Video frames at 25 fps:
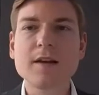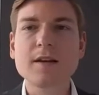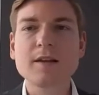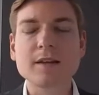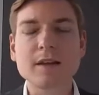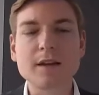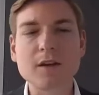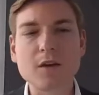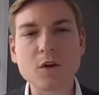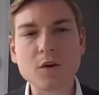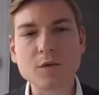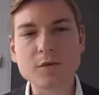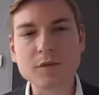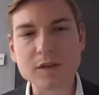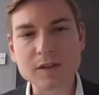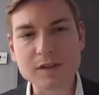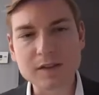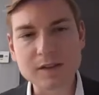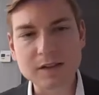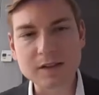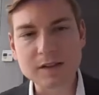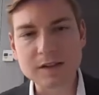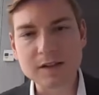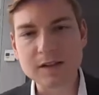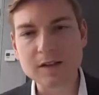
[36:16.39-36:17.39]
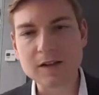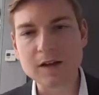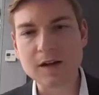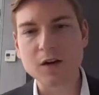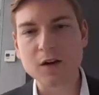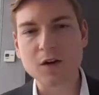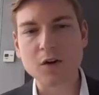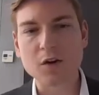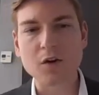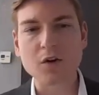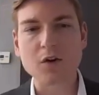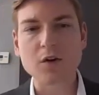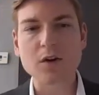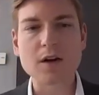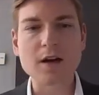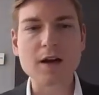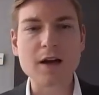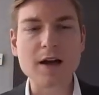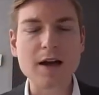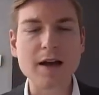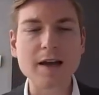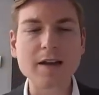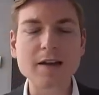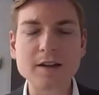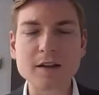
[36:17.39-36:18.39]
Then obviously are
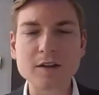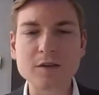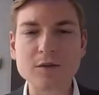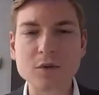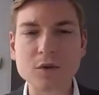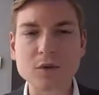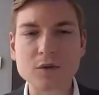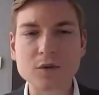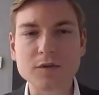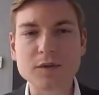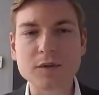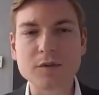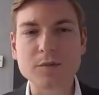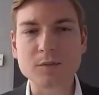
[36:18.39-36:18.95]
highly involved